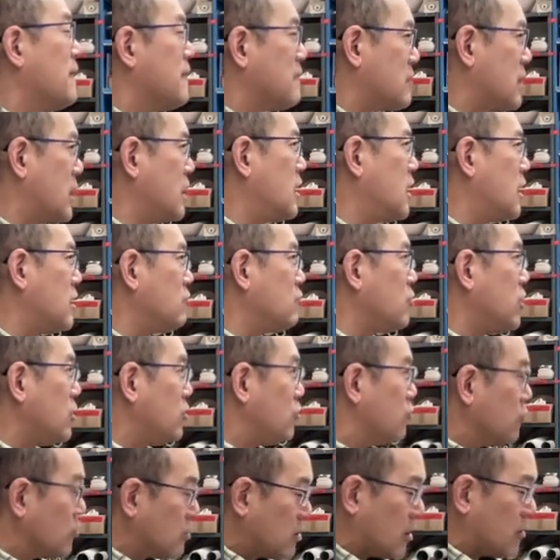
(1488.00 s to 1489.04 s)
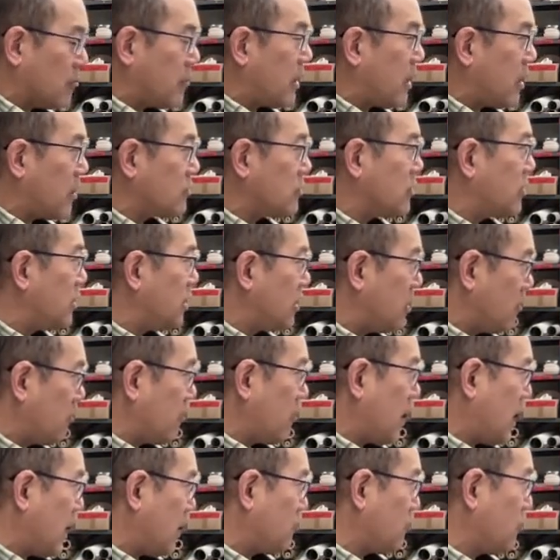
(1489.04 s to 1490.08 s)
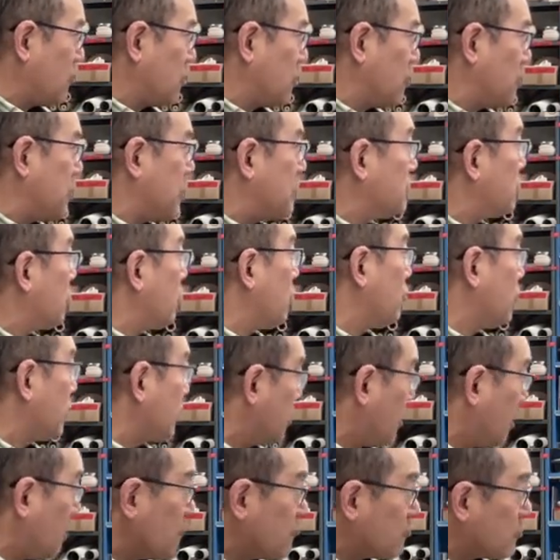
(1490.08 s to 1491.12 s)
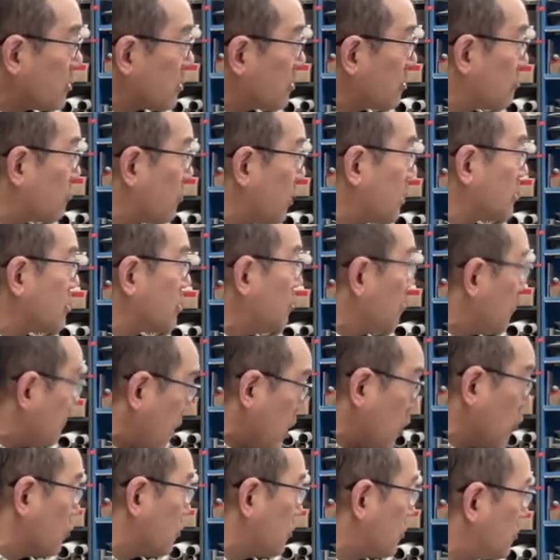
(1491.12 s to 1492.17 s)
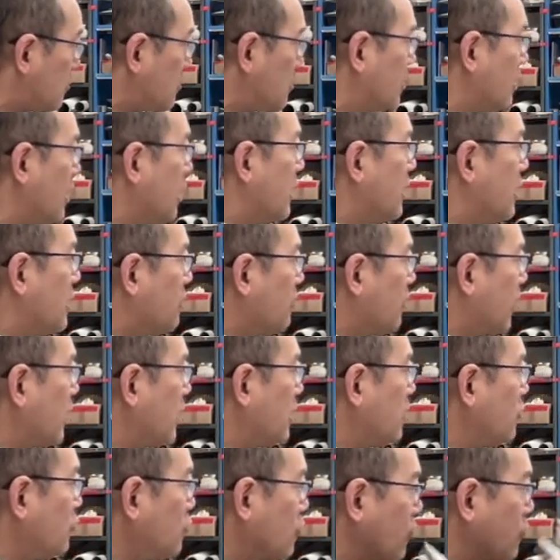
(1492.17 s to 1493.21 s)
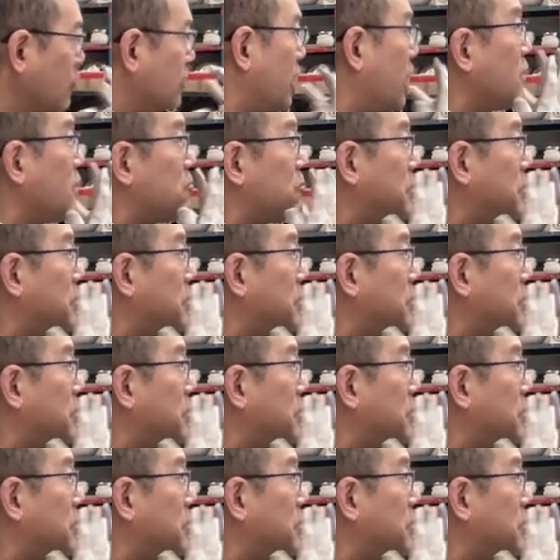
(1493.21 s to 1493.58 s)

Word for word: and then we use our mouth to interact with the people we love with, right? The most, right? You don't let